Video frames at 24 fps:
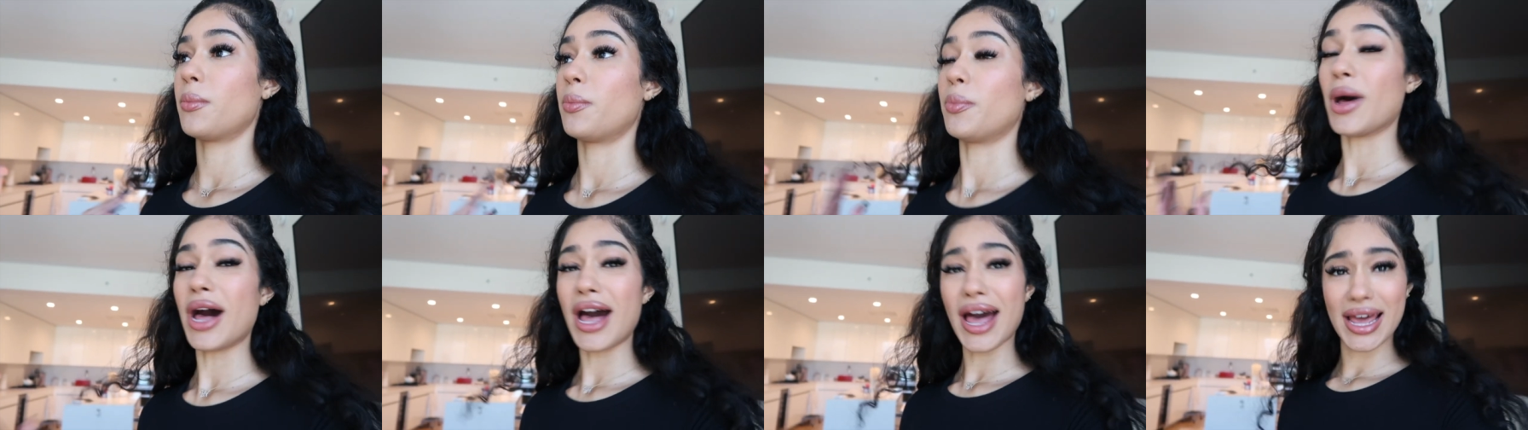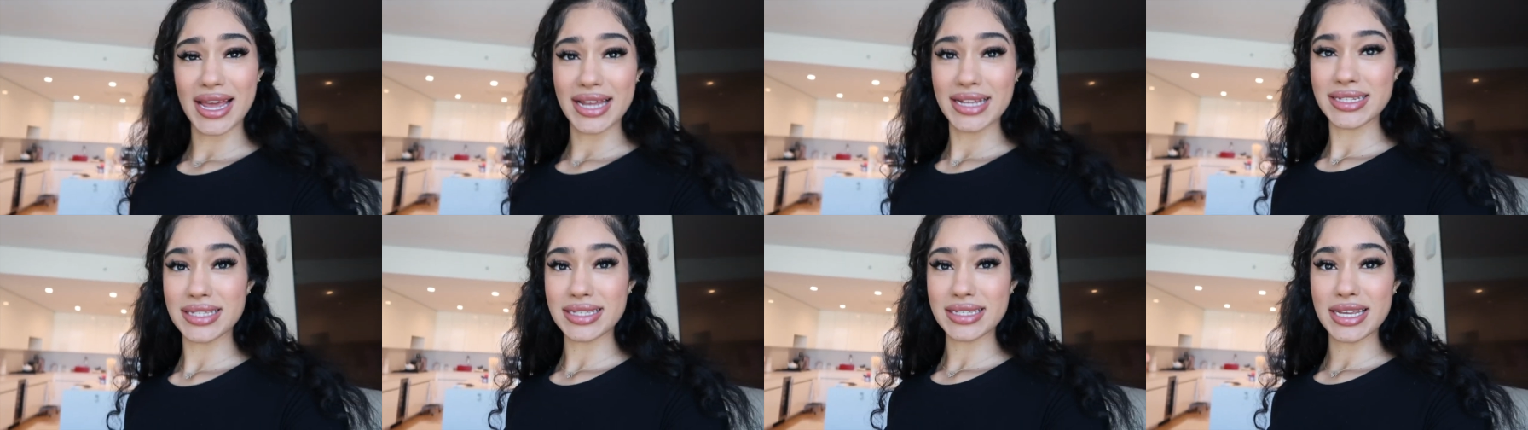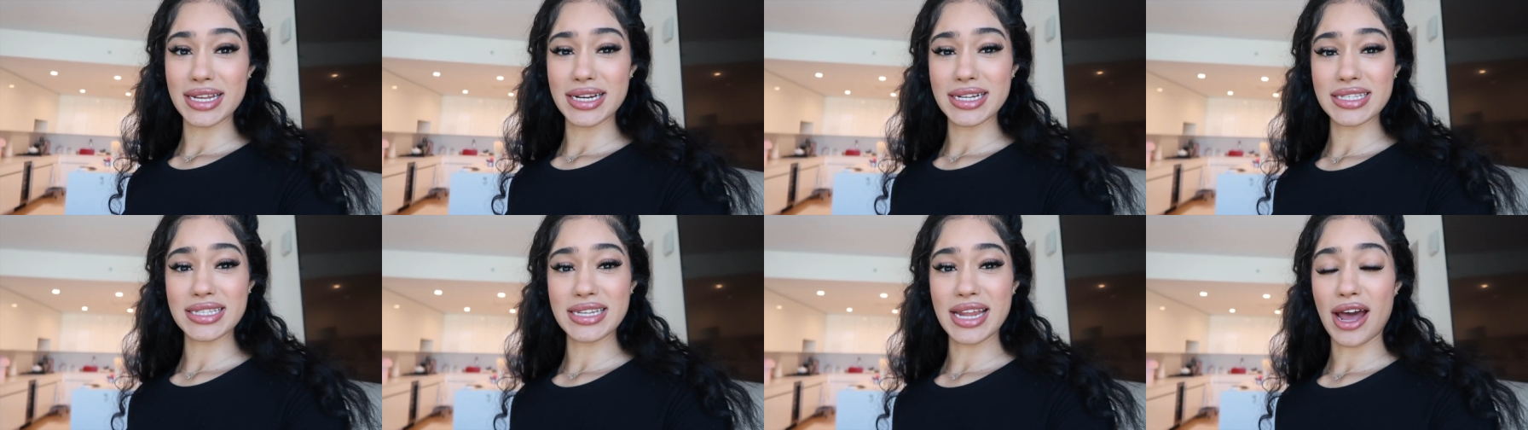But
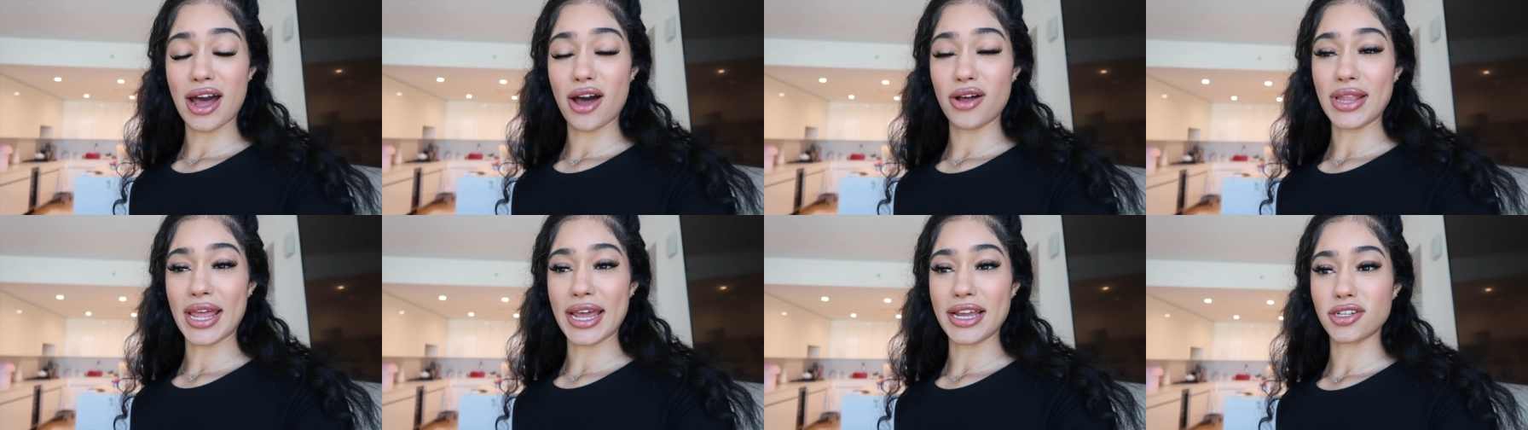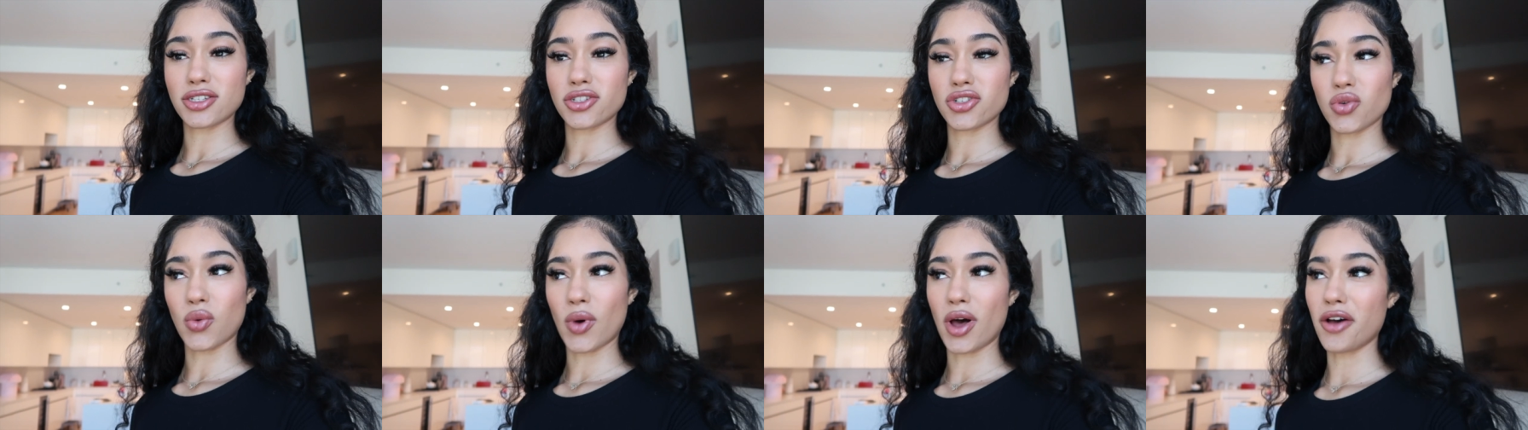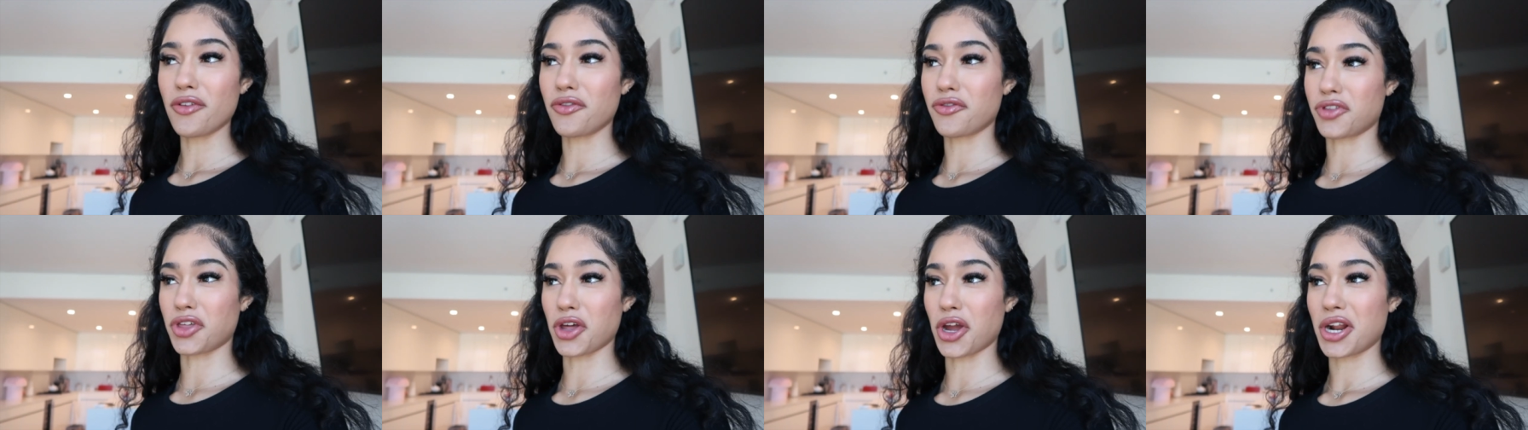it is now like
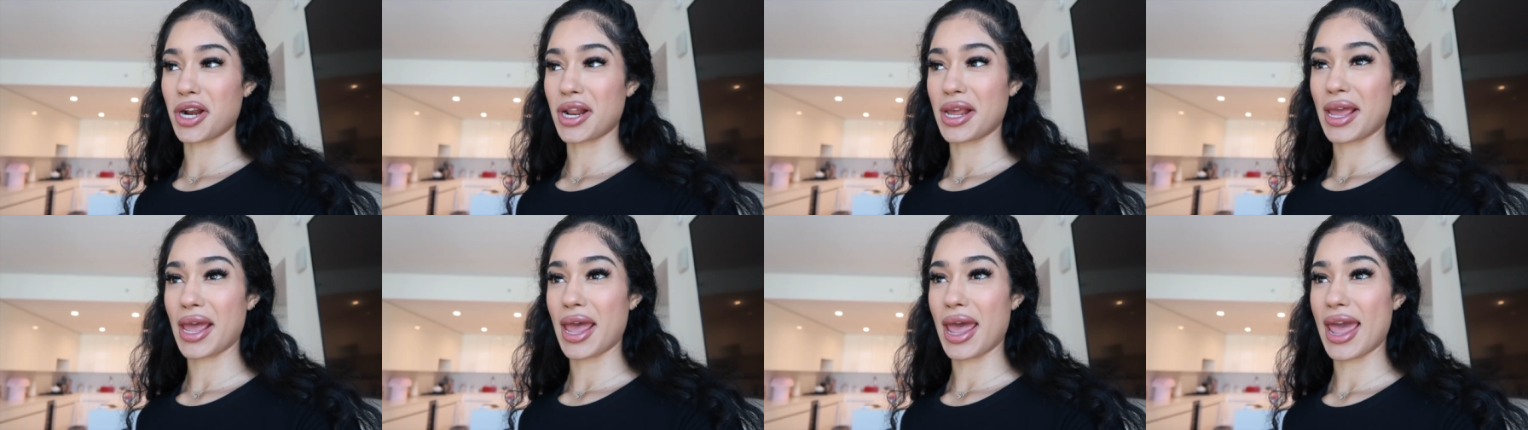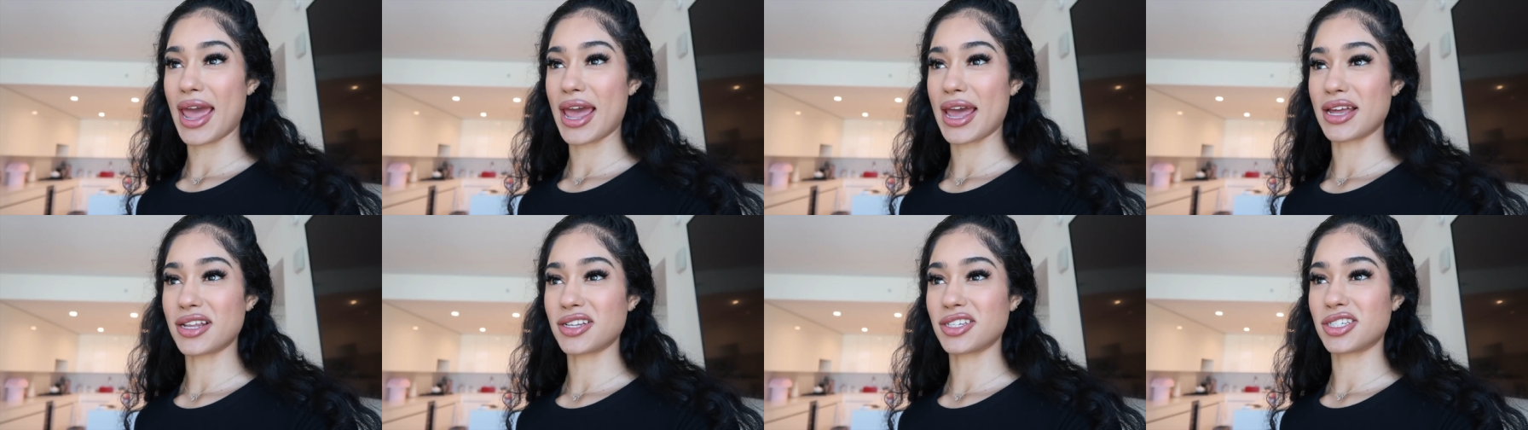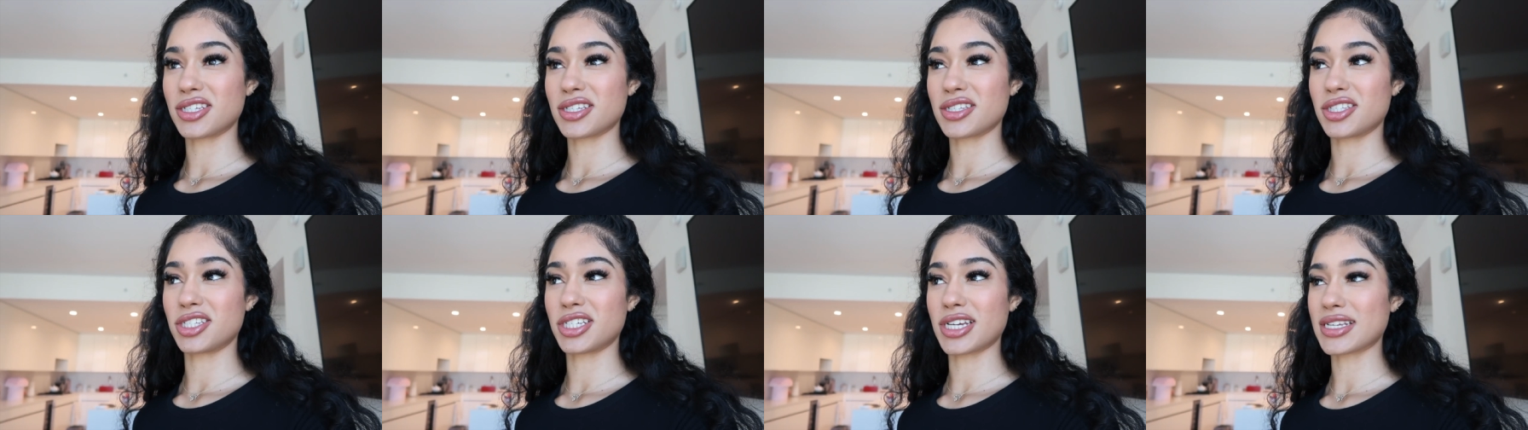12.30 and
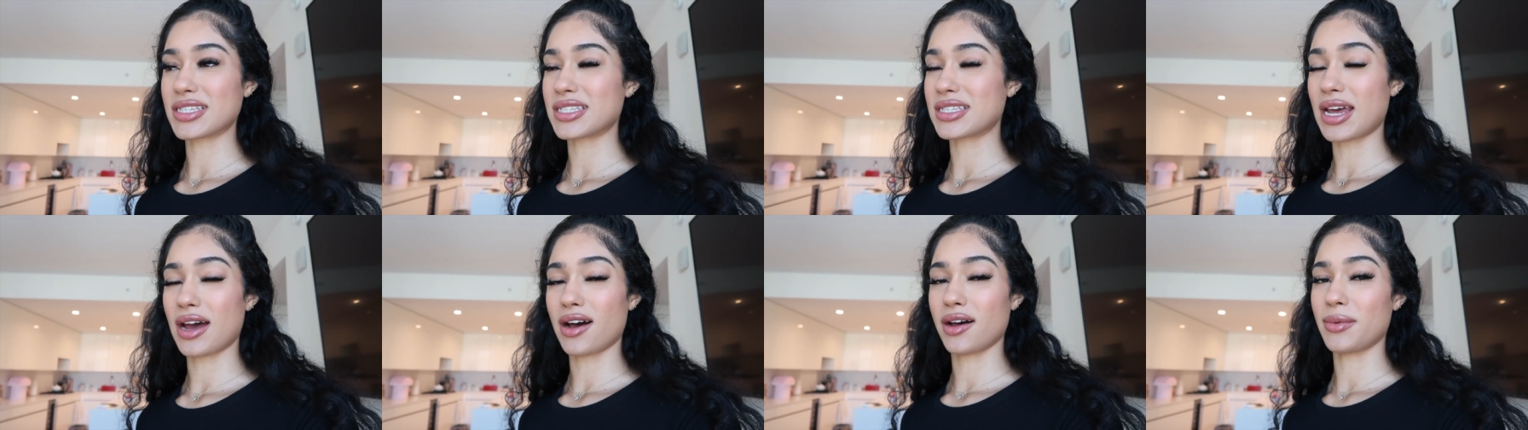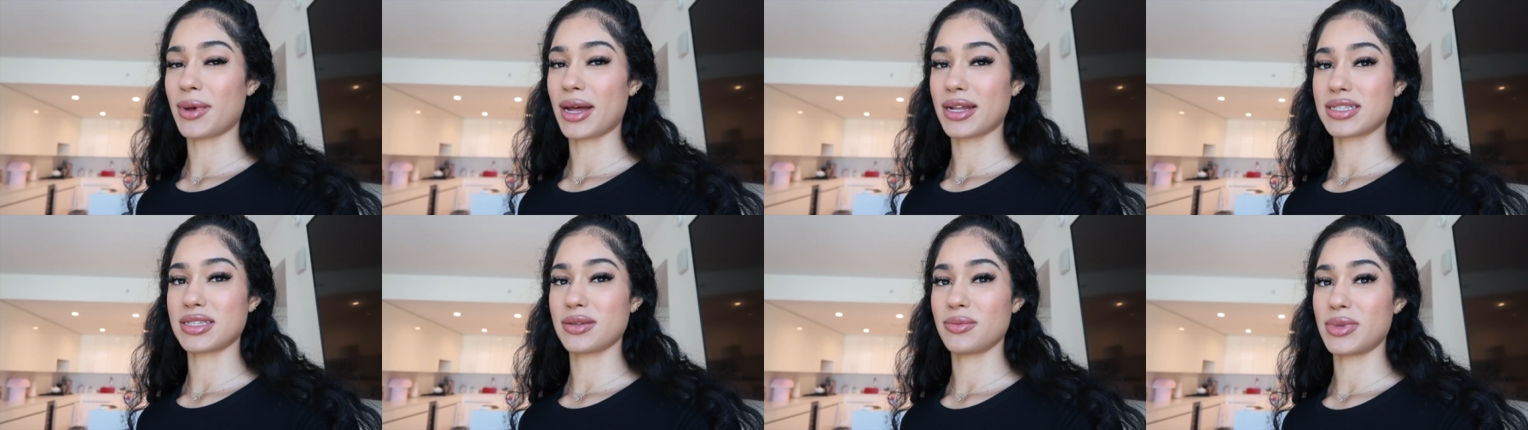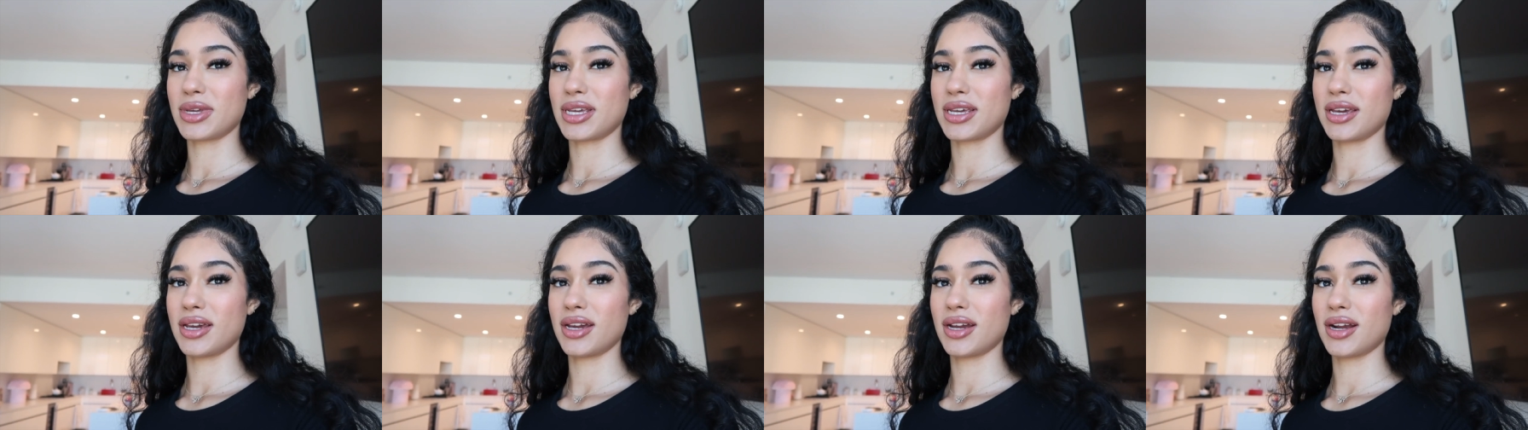she's just now about to
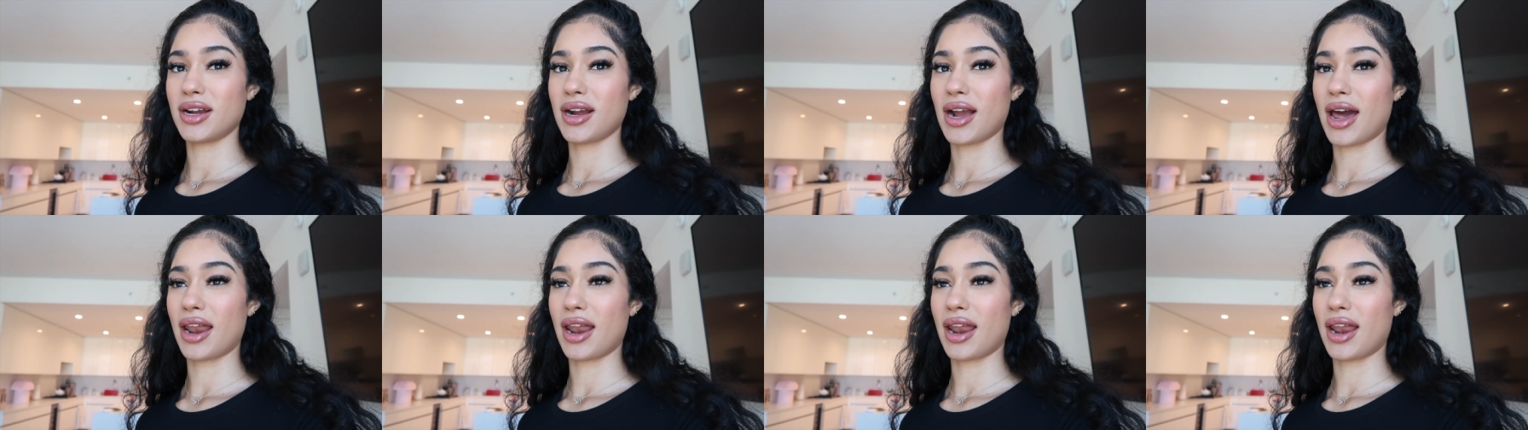be here.